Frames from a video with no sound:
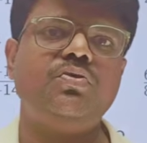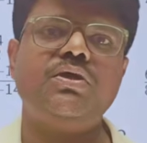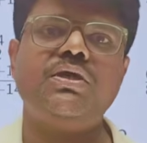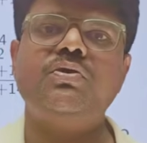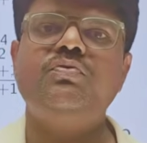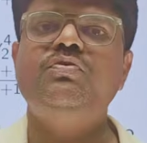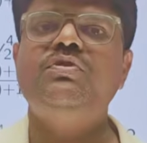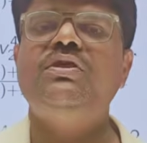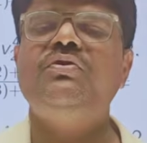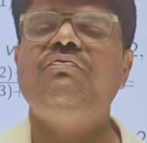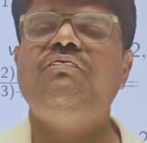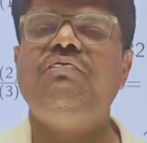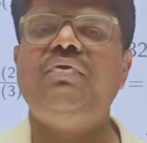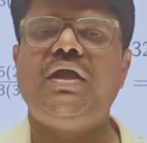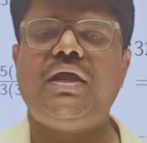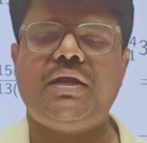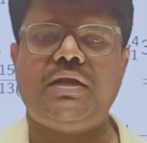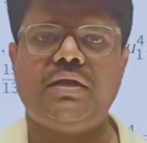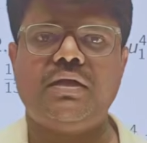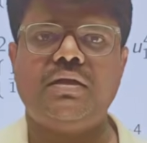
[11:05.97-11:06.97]
to give the
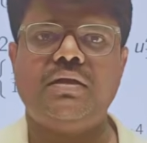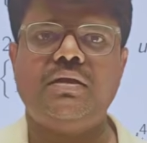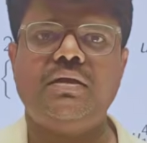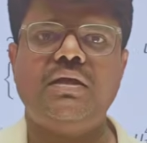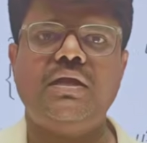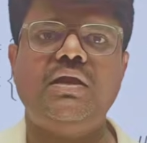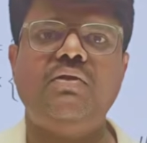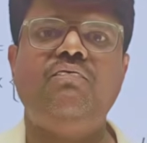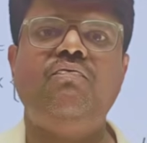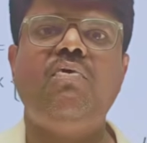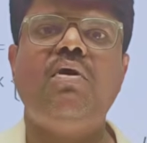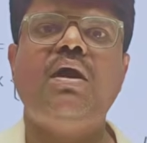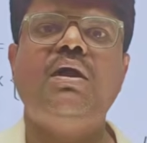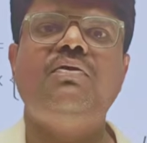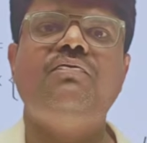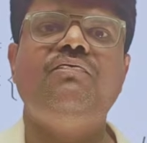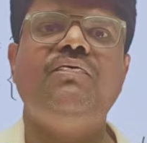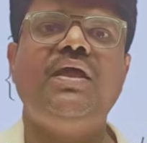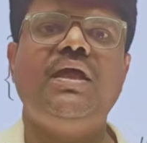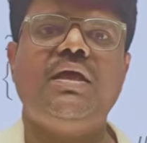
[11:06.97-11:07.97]
weight. In
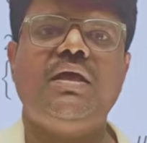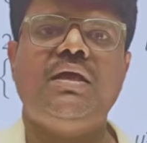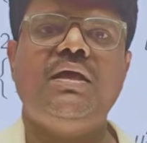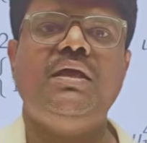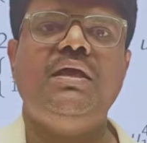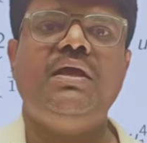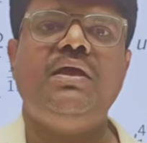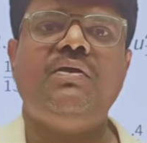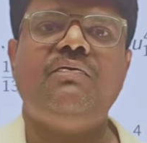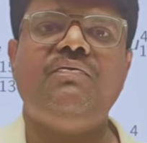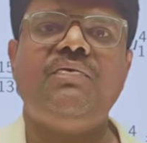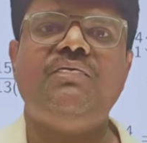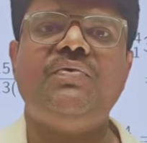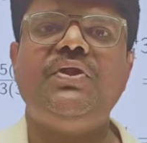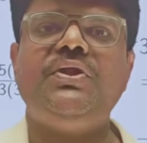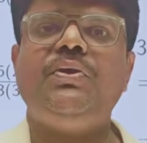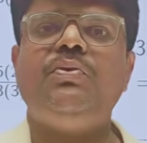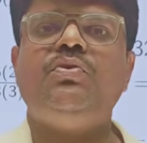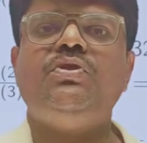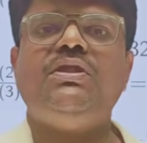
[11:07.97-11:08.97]
what way we
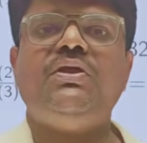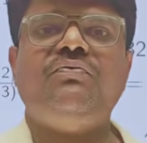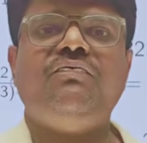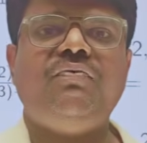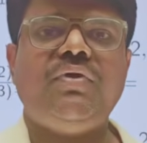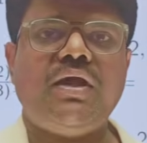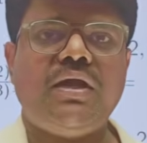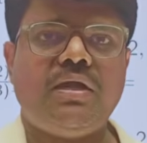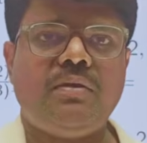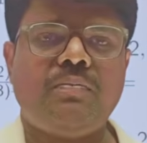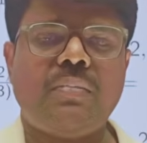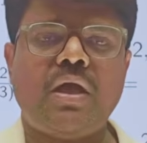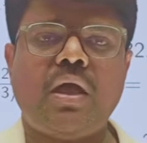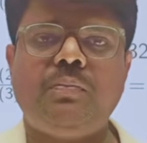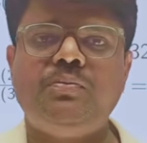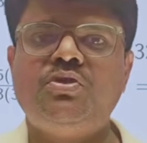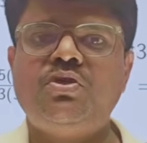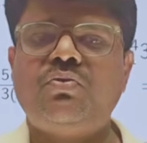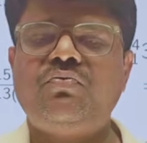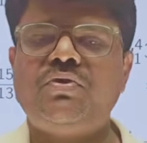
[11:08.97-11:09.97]
will give the weight? By
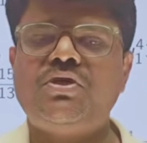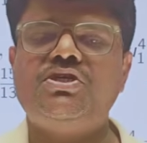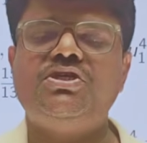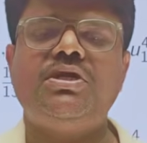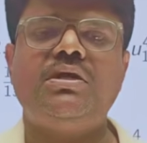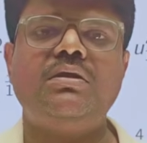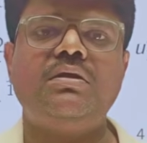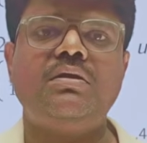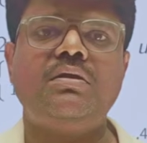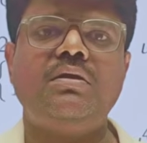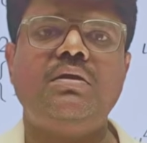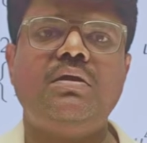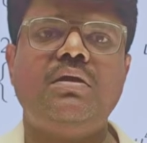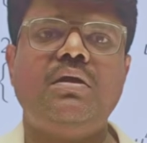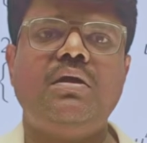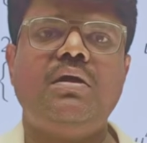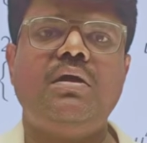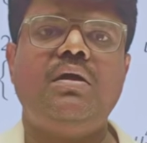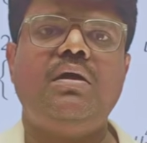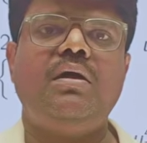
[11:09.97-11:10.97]
observation
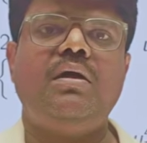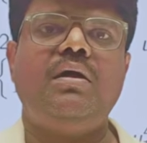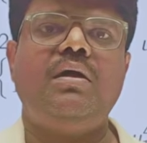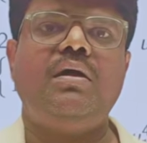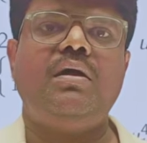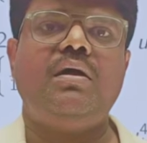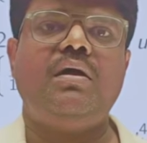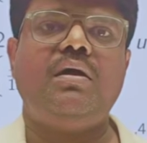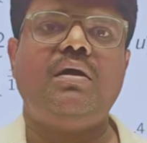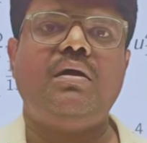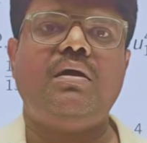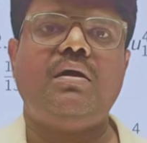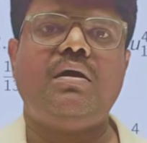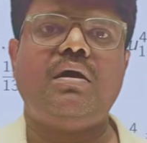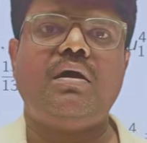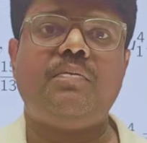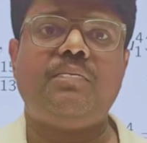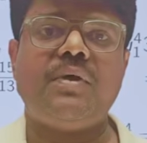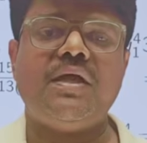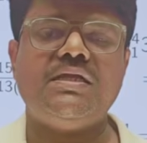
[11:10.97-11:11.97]

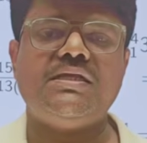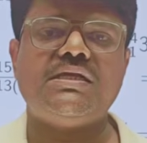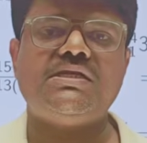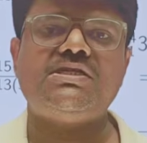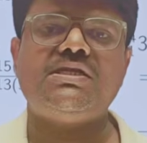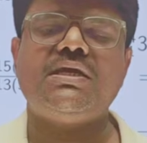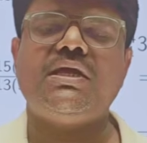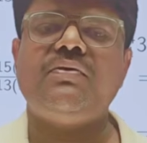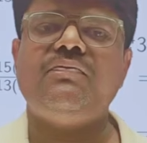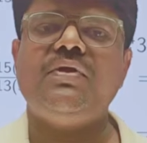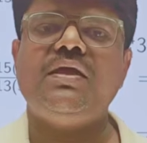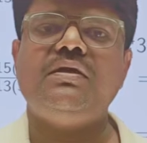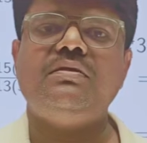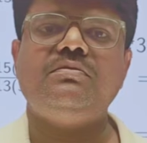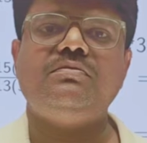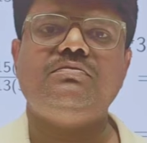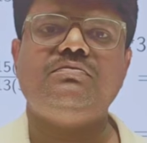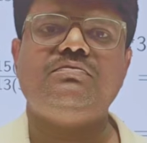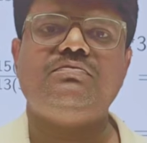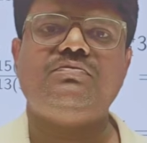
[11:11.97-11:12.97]
or by just
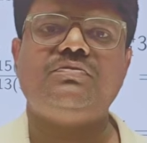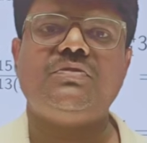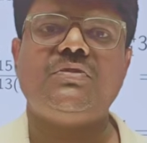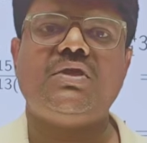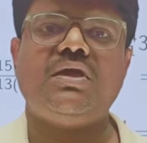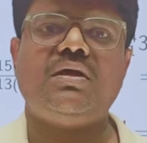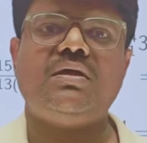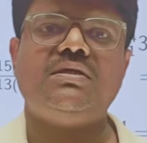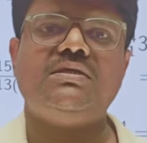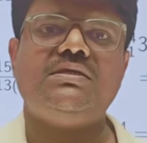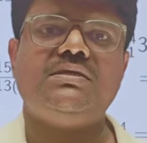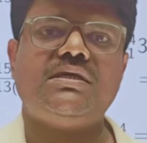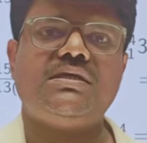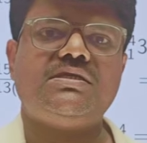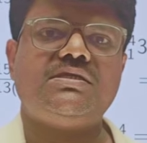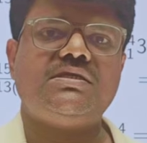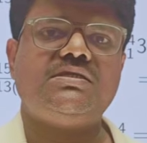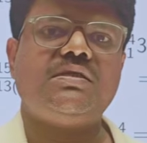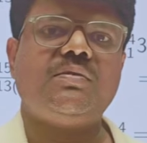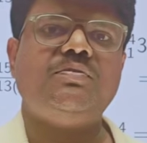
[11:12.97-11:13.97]
giving
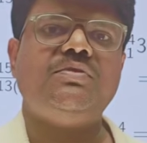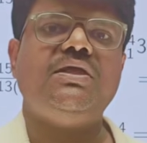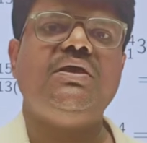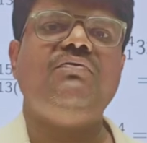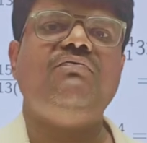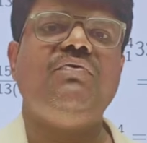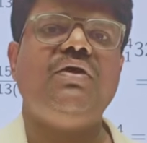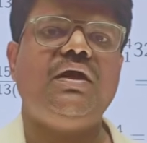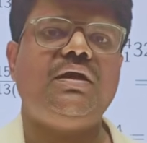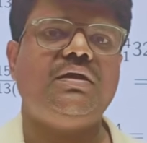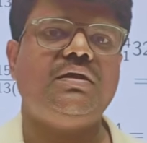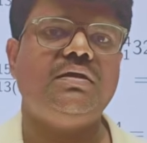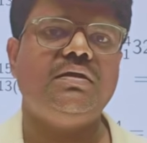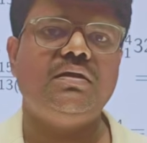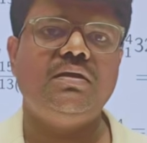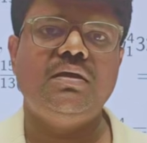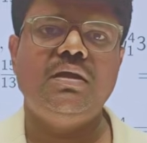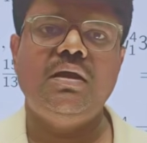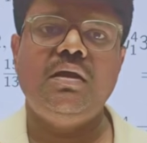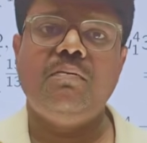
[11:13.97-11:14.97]
just something weight?
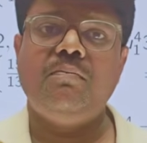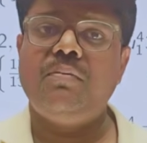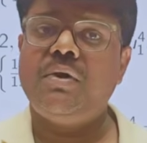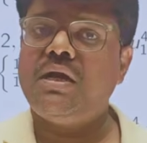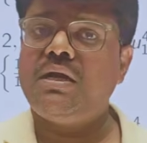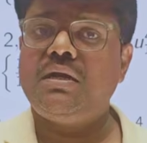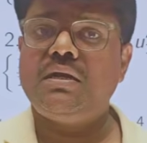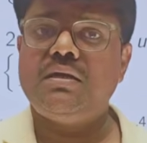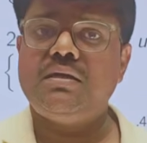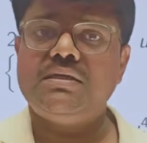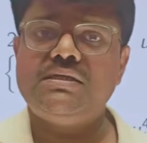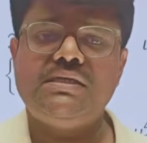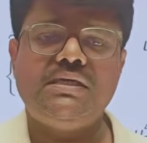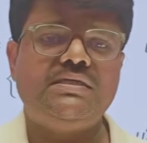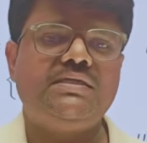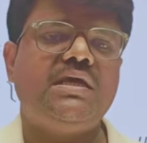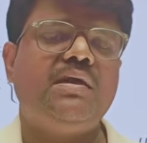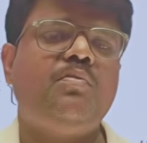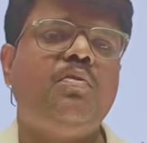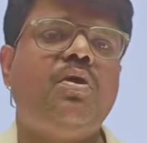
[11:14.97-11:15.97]
But
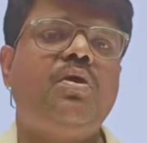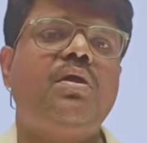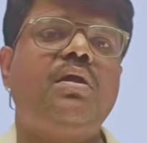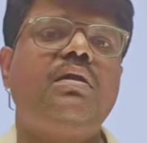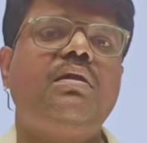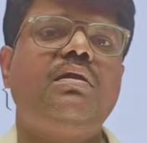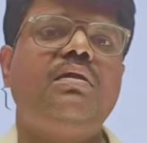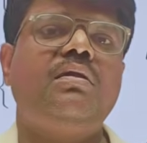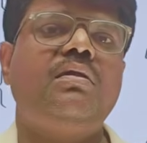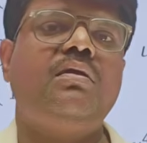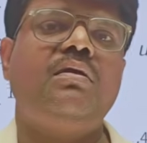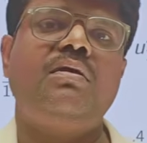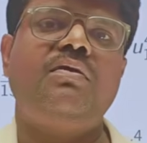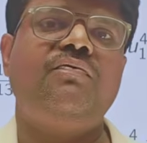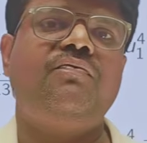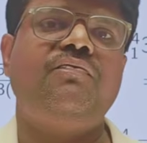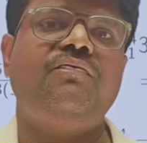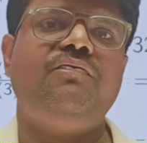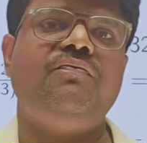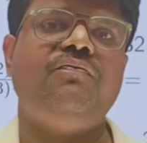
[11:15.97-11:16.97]
CCR model
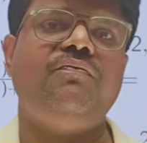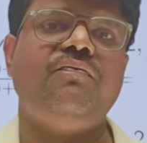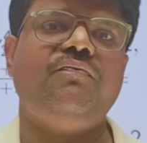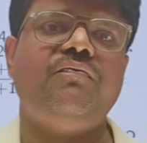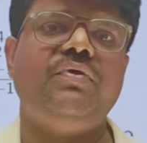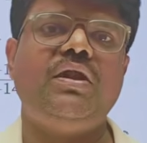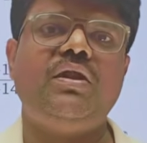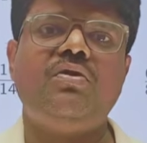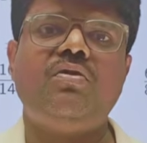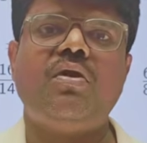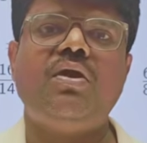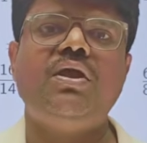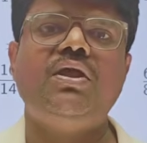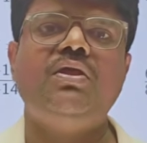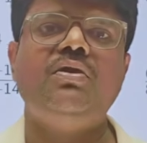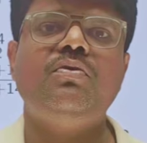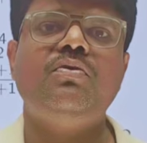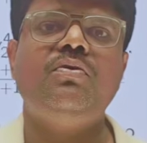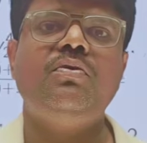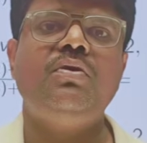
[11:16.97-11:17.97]
will
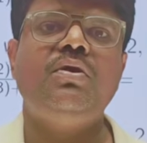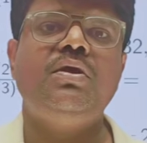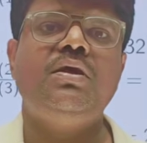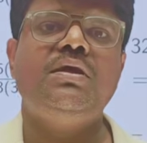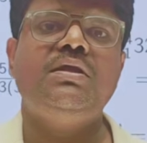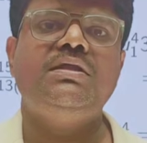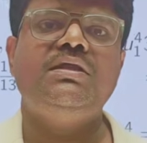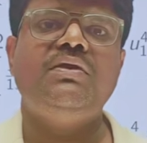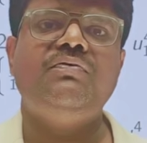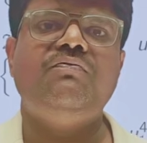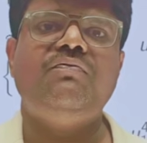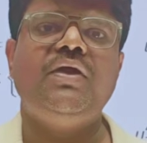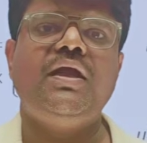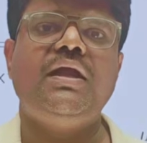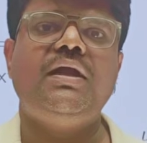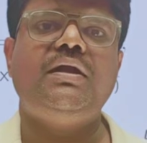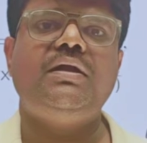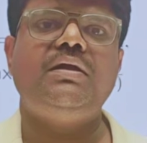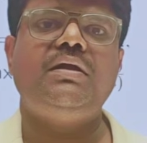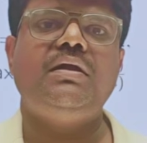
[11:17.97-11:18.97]
not give the
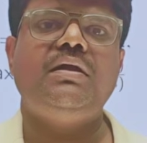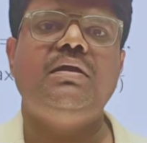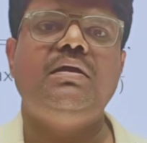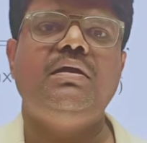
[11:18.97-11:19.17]
weight